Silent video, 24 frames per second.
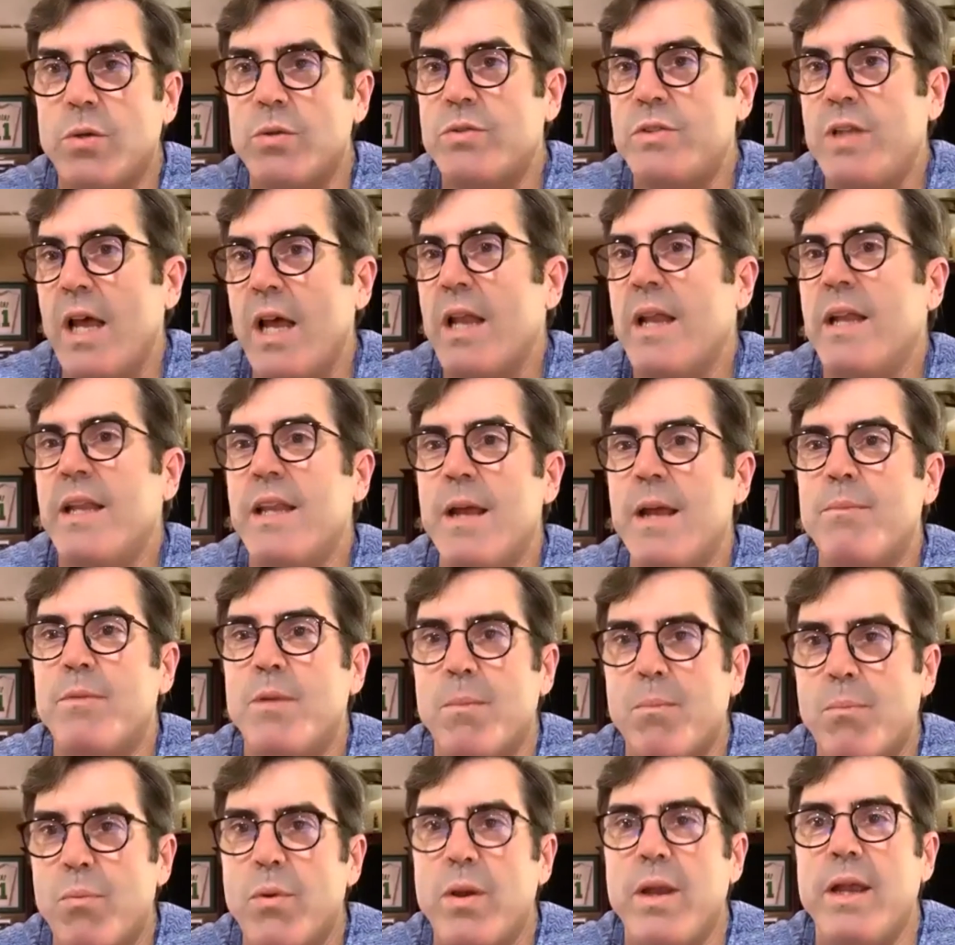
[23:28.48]
telling them to
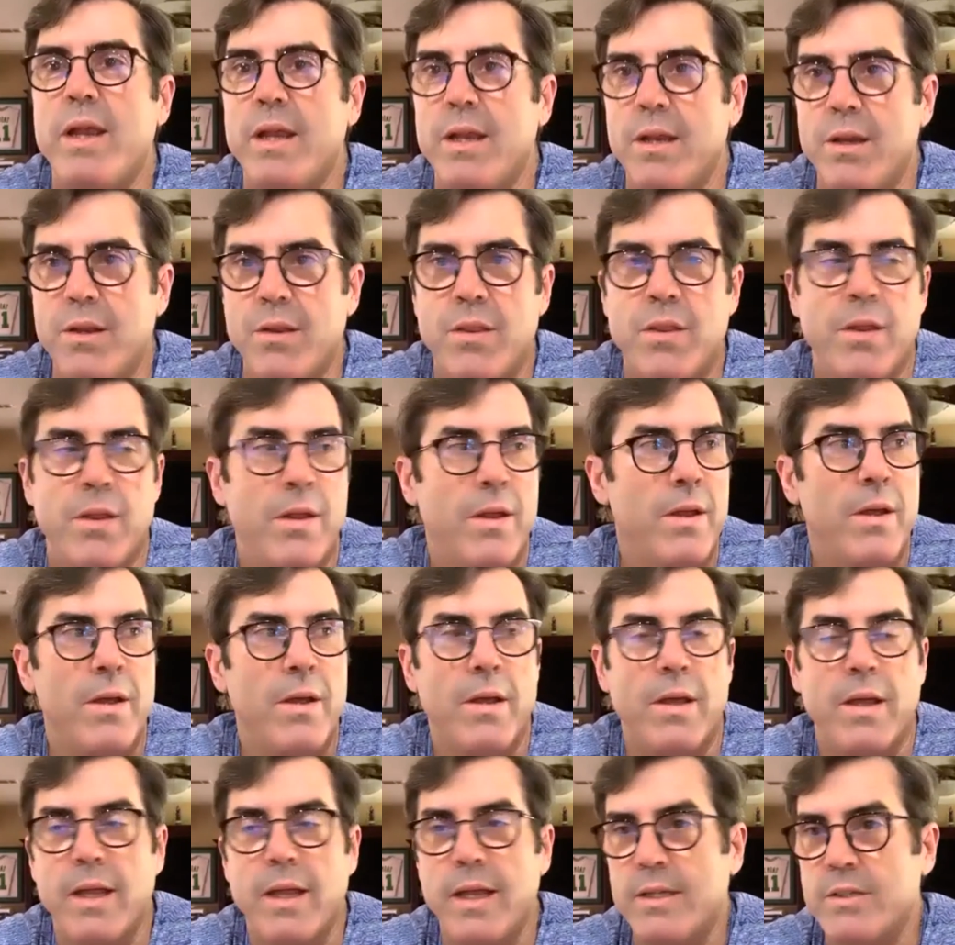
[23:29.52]
breathe
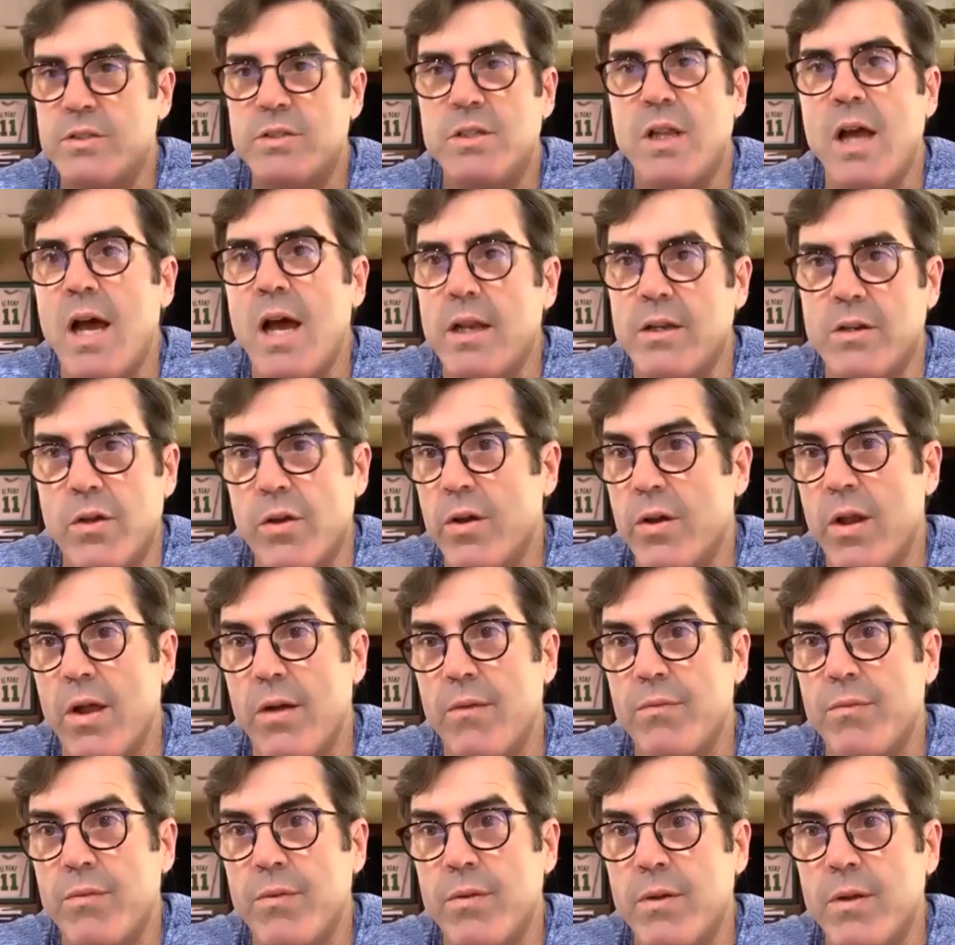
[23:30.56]
is not good
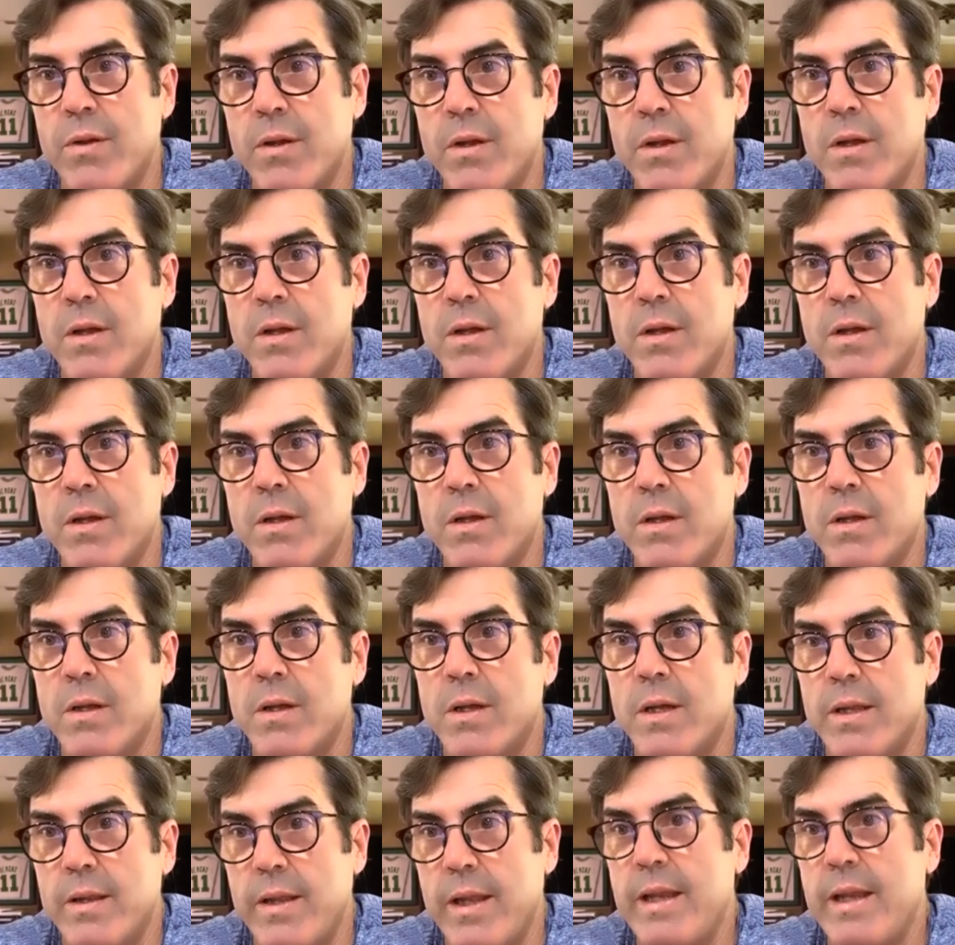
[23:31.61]
enough.